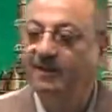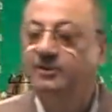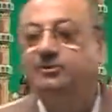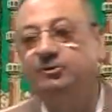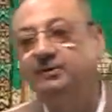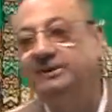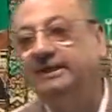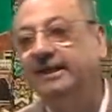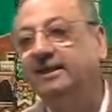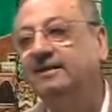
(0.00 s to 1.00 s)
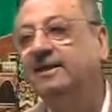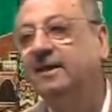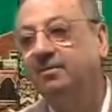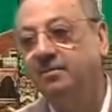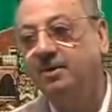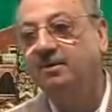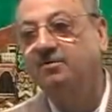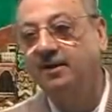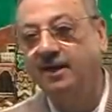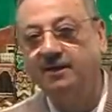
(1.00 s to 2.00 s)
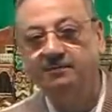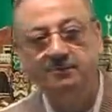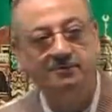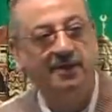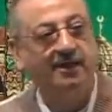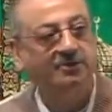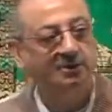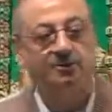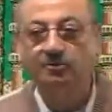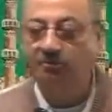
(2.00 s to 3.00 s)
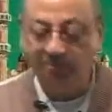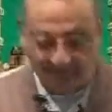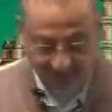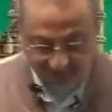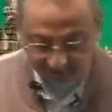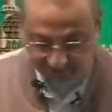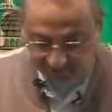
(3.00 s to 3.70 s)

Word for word: to indicate the number of times the action took place.